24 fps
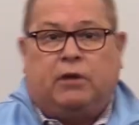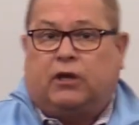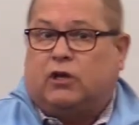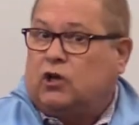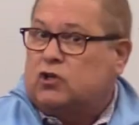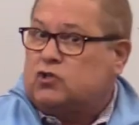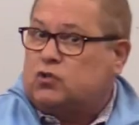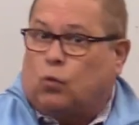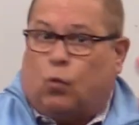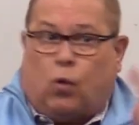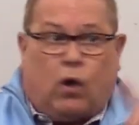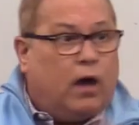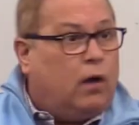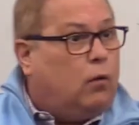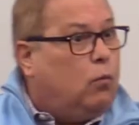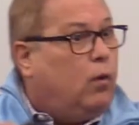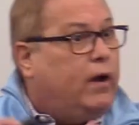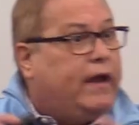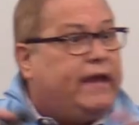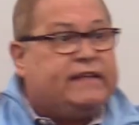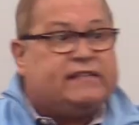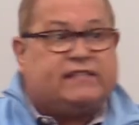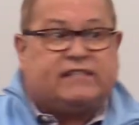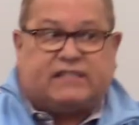because what
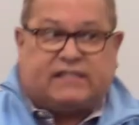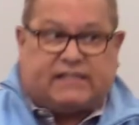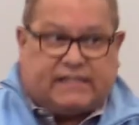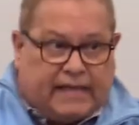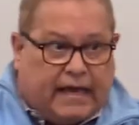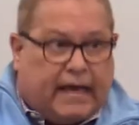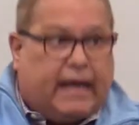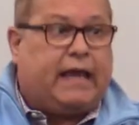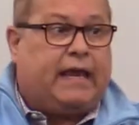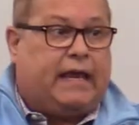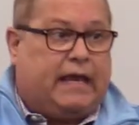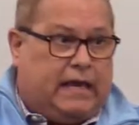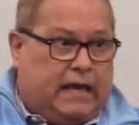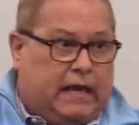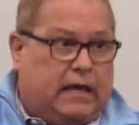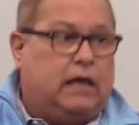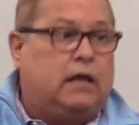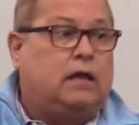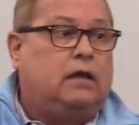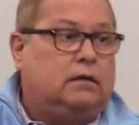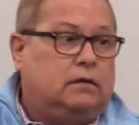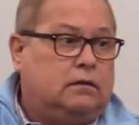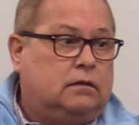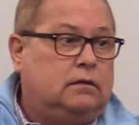we
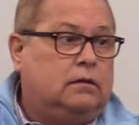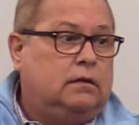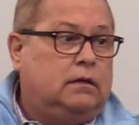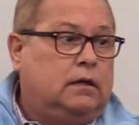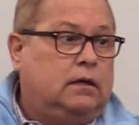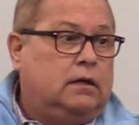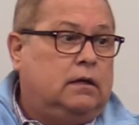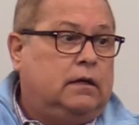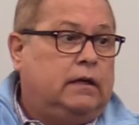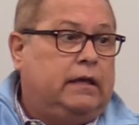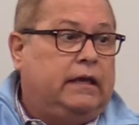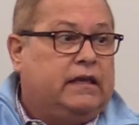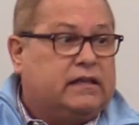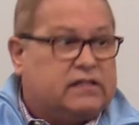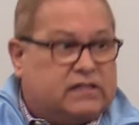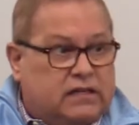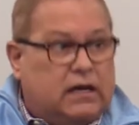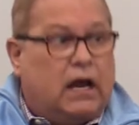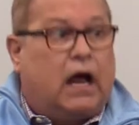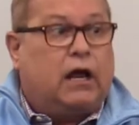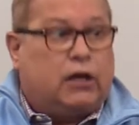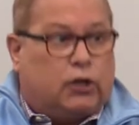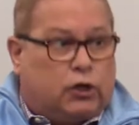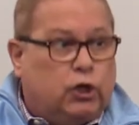see is
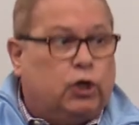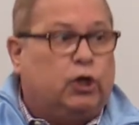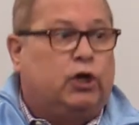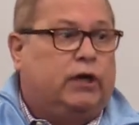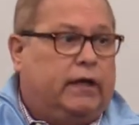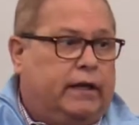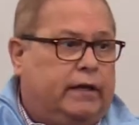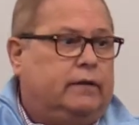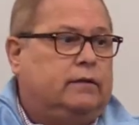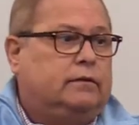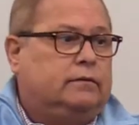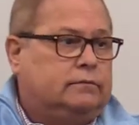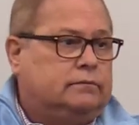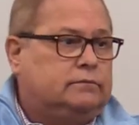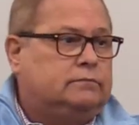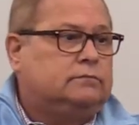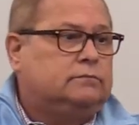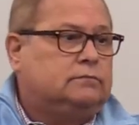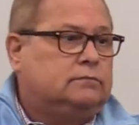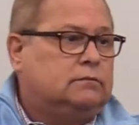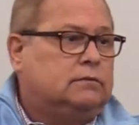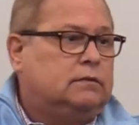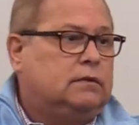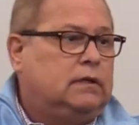not good.
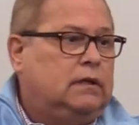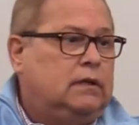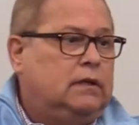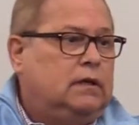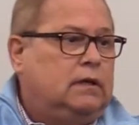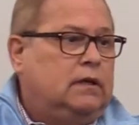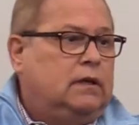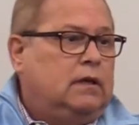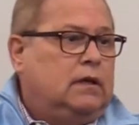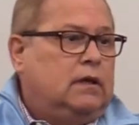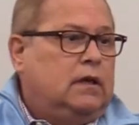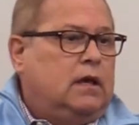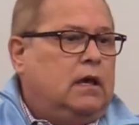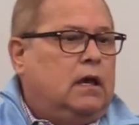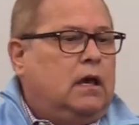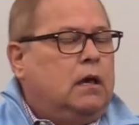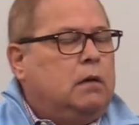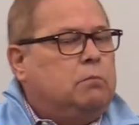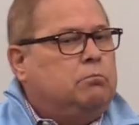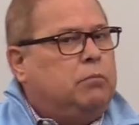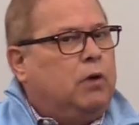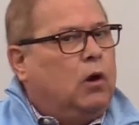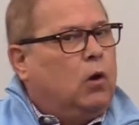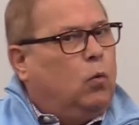
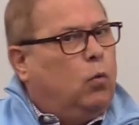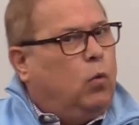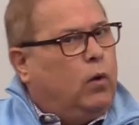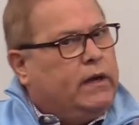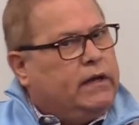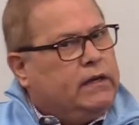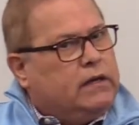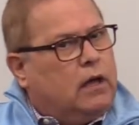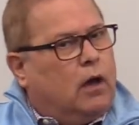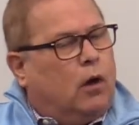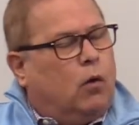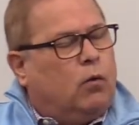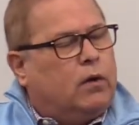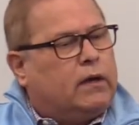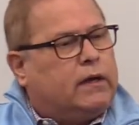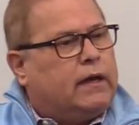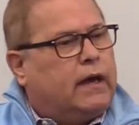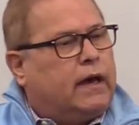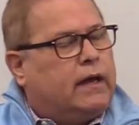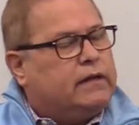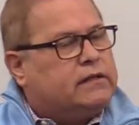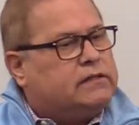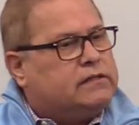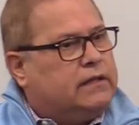But we know what
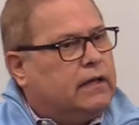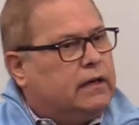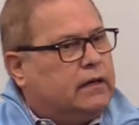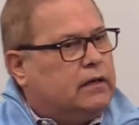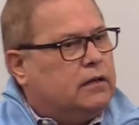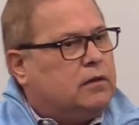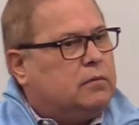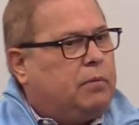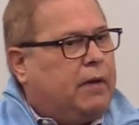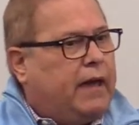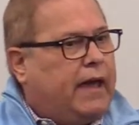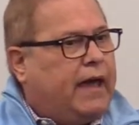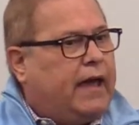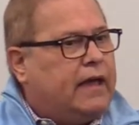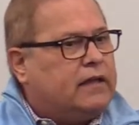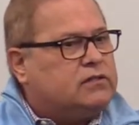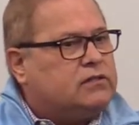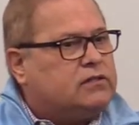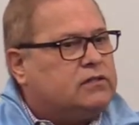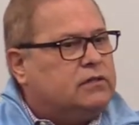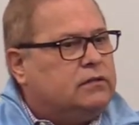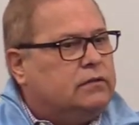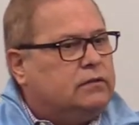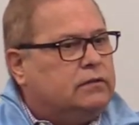God has done in the
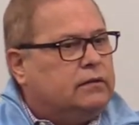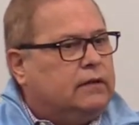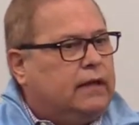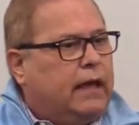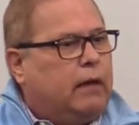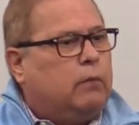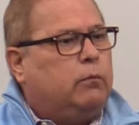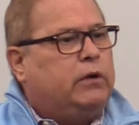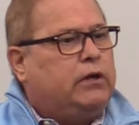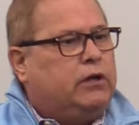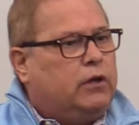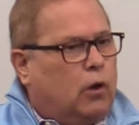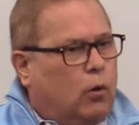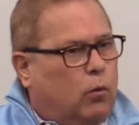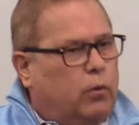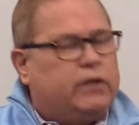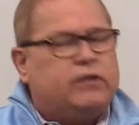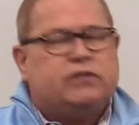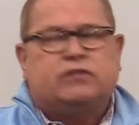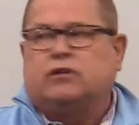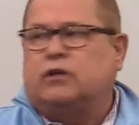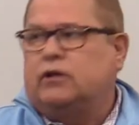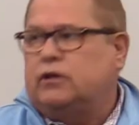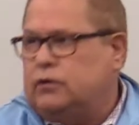past, and we know what
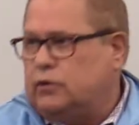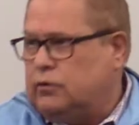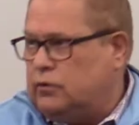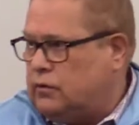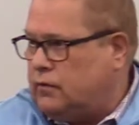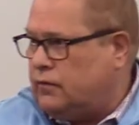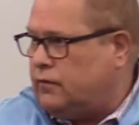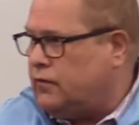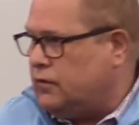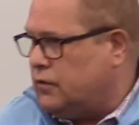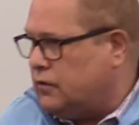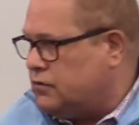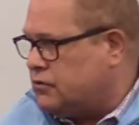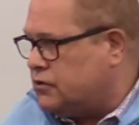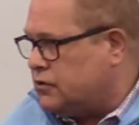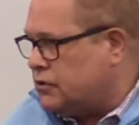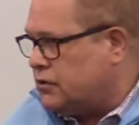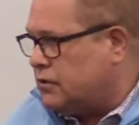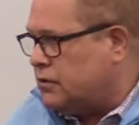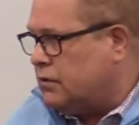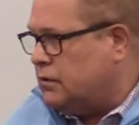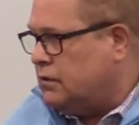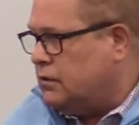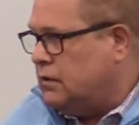He's going to do in the
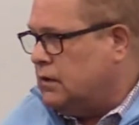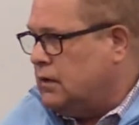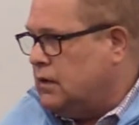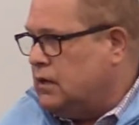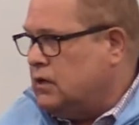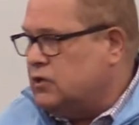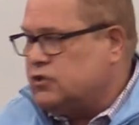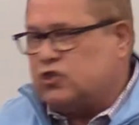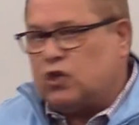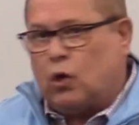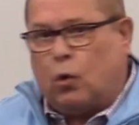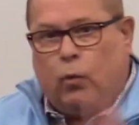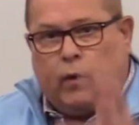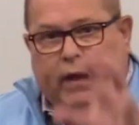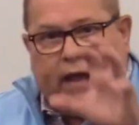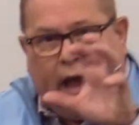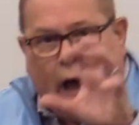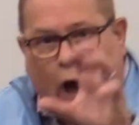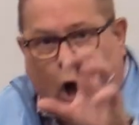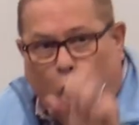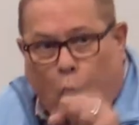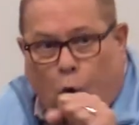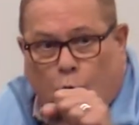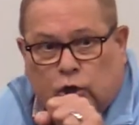future. So we
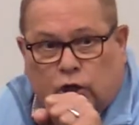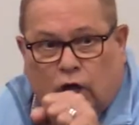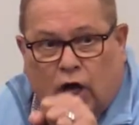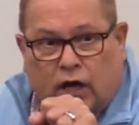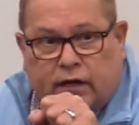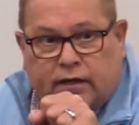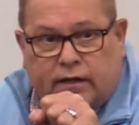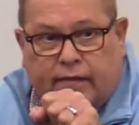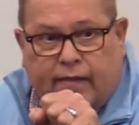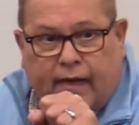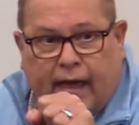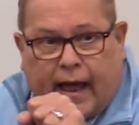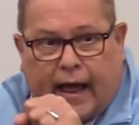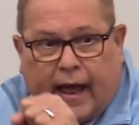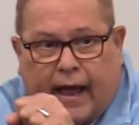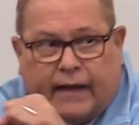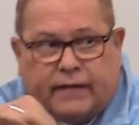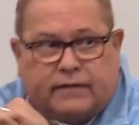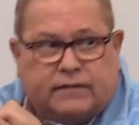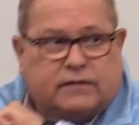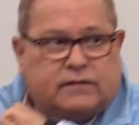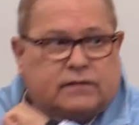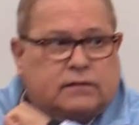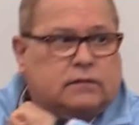hold on to
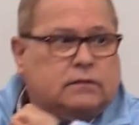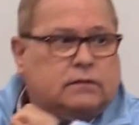that,